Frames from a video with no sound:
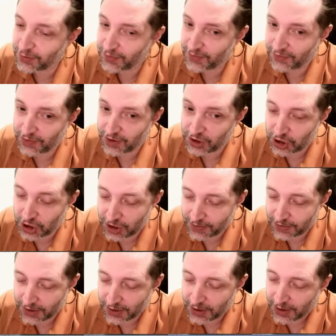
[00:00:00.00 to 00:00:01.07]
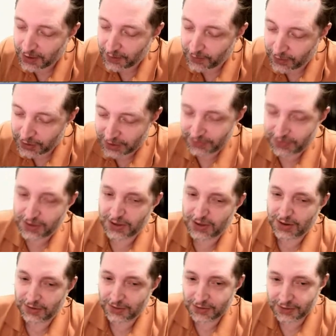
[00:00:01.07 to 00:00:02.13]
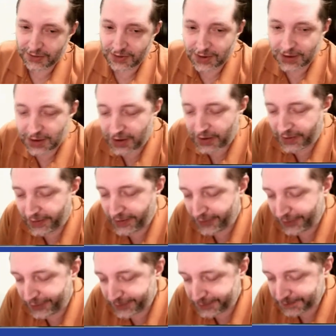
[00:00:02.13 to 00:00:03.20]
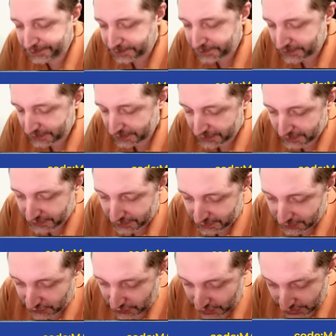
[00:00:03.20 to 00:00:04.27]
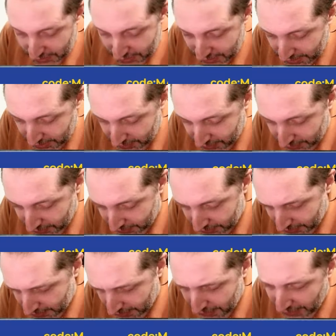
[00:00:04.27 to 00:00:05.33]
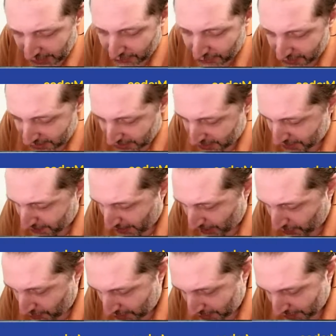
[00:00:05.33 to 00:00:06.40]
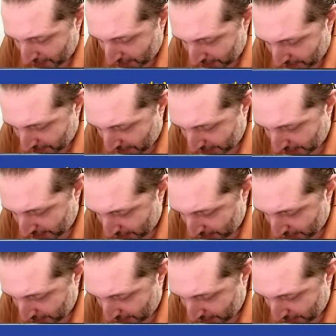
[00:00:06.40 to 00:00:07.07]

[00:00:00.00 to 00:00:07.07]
So this is good. I don't think that's pack 1 material. Mulch also, like I keep saying it's good,